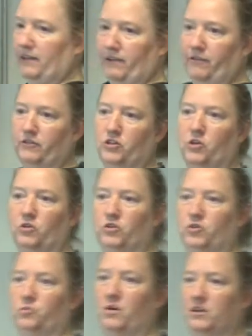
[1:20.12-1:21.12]
They even told
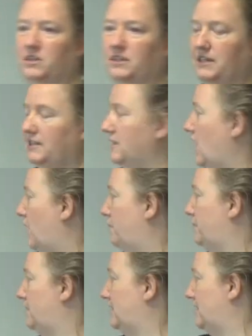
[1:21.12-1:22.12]
you what it is,
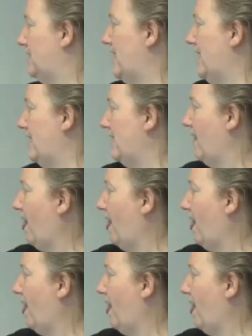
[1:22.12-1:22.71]
opposite A.